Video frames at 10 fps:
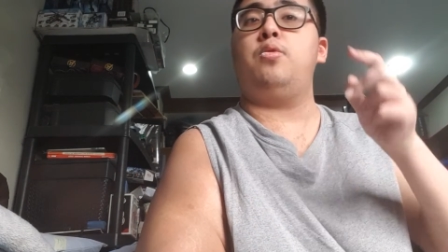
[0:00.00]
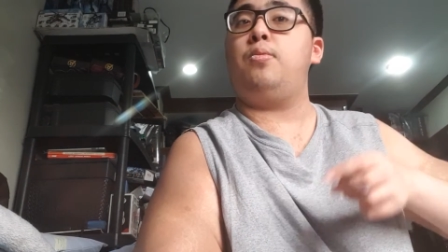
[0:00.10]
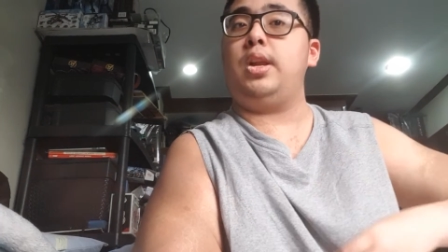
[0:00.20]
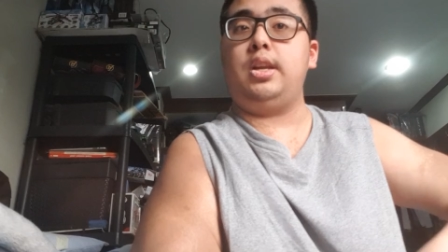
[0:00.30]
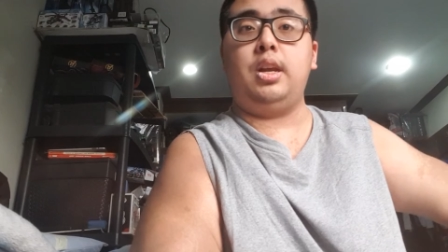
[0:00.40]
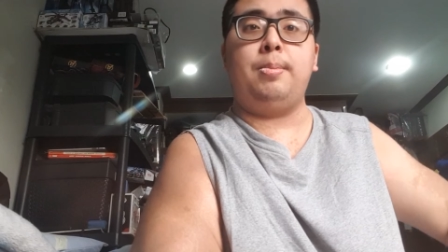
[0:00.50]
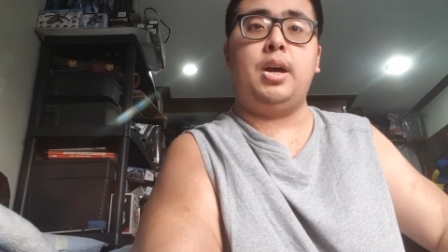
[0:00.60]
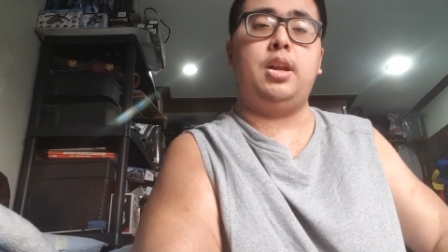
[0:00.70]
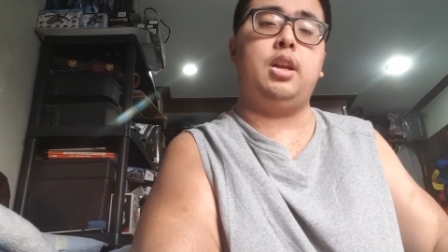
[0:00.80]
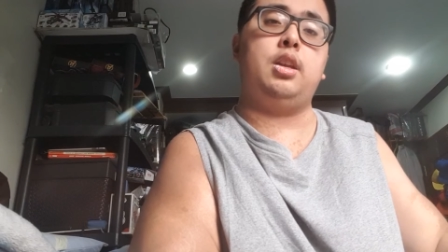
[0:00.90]
What do you think
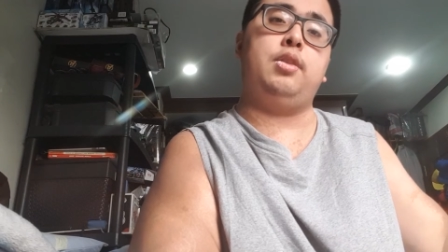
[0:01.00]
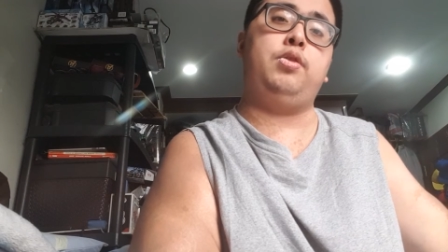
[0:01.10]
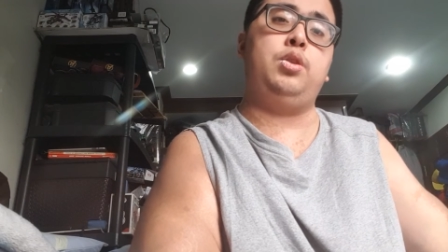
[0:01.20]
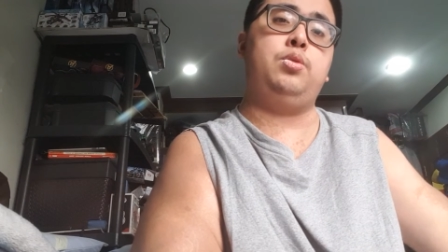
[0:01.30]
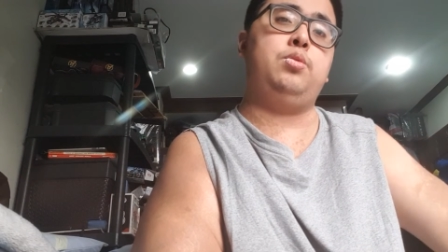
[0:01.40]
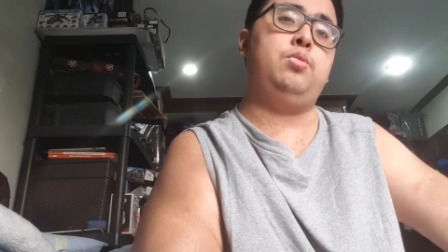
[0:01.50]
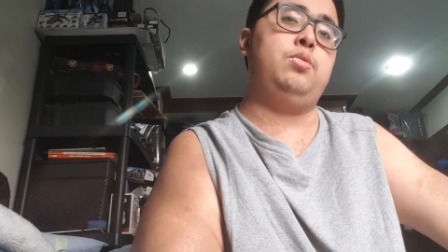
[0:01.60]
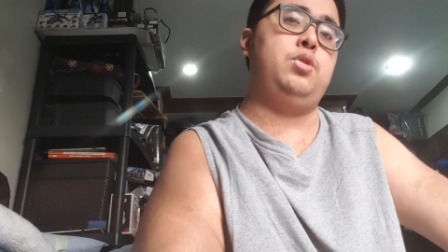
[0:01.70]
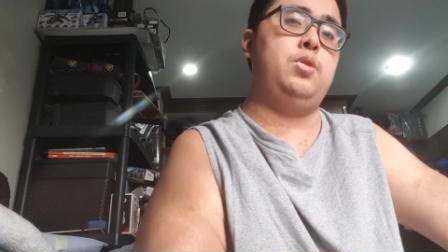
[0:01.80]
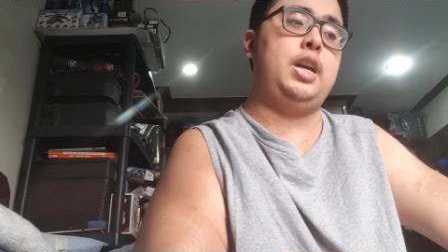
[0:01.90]
about it? If you
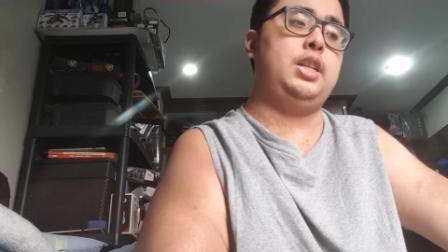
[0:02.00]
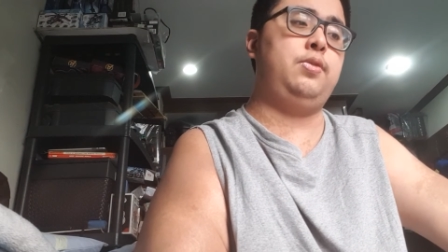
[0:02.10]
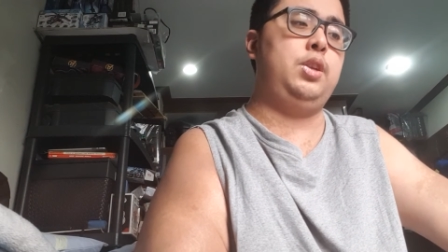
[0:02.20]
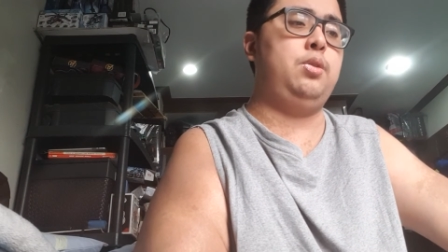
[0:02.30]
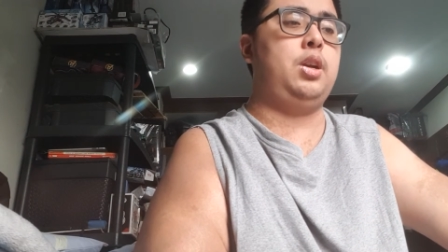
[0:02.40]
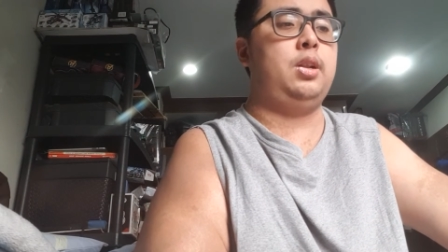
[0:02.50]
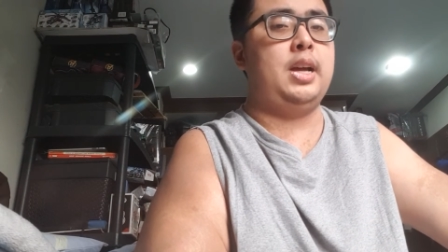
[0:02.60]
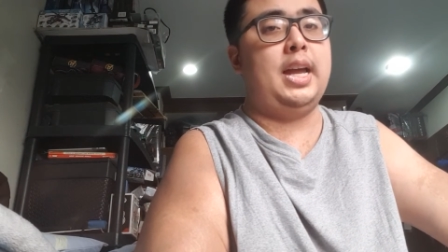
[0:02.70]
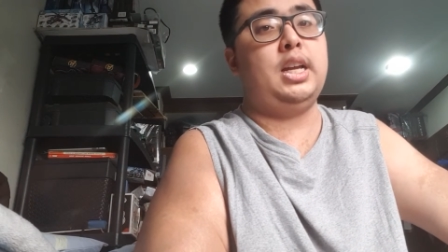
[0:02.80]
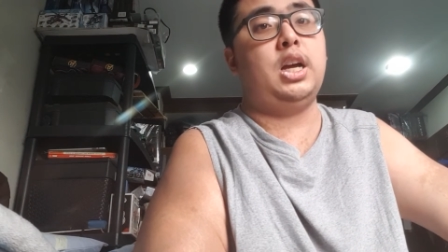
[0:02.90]
do like this video,
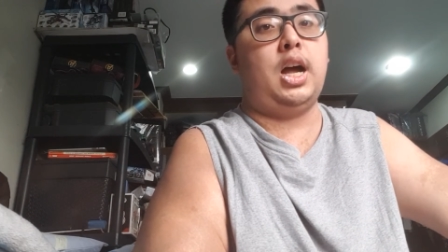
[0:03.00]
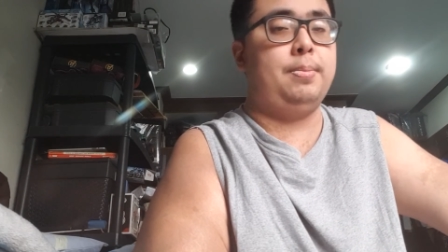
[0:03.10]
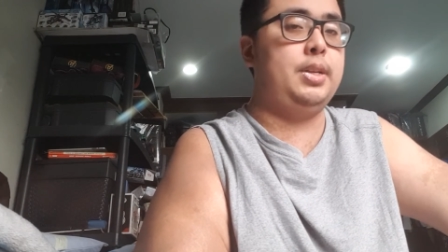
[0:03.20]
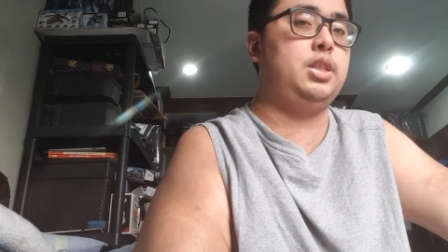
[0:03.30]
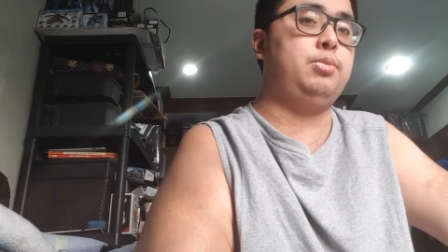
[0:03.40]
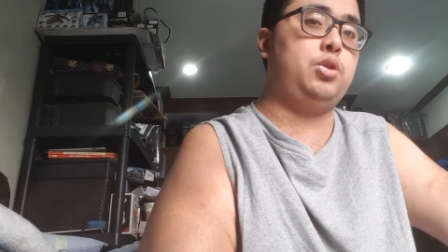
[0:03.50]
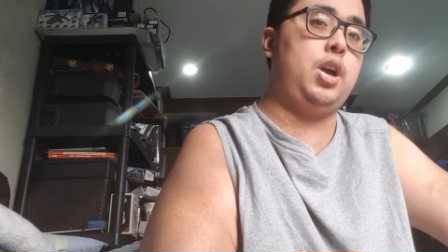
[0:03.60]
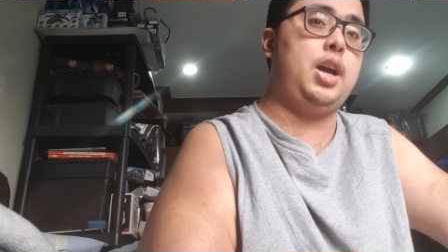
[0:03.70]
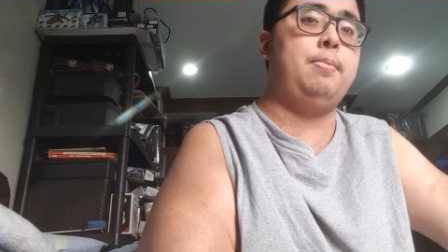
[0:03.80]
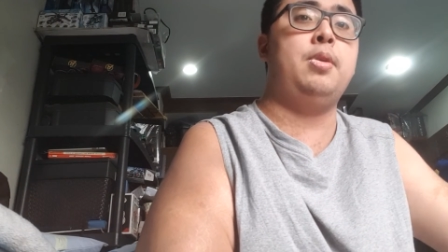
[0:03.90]
like, comment,
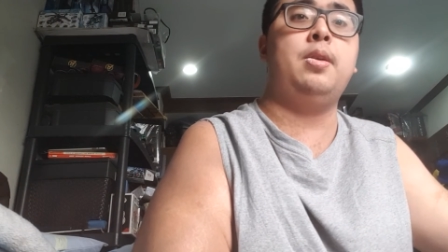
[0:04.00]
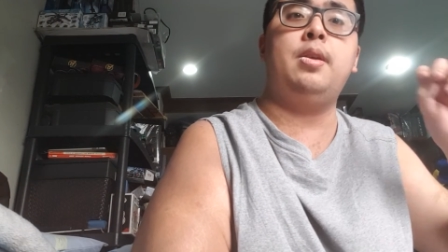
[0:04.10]
subscribe.